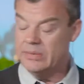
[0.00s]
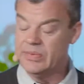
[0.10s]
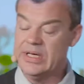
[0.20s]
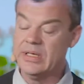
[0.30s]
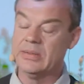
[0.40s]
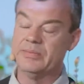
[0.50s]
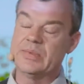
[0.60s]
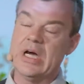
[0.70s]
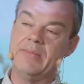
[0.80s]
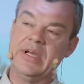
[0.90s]
We are
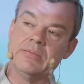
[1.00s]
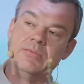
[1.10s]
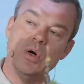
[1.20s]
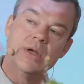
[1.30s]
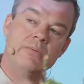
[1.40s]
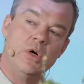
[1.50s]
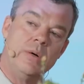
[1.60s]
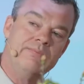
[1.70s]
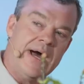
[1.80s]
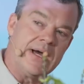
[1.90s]
coming more and
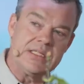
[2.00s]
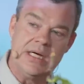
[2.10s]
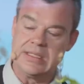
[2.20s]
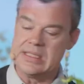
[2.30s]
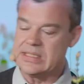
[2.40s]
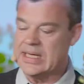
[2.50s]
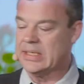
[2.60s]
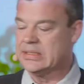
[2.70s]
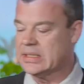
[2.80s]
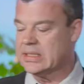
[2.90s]
more back to understanding